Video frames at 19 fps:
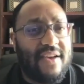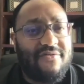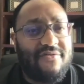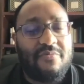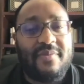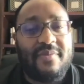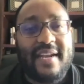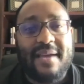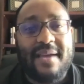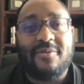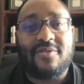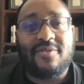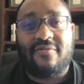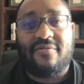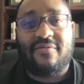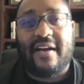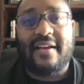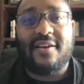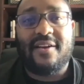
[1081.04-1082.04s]
you been able
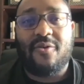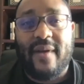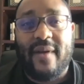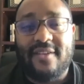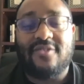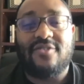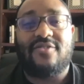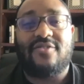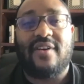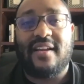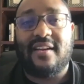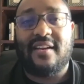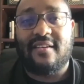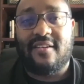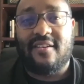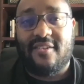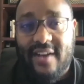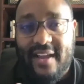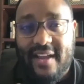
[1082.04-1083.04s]
to find a way to try
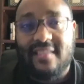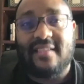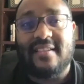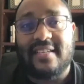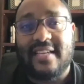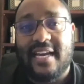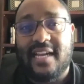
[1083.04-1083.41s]
and create this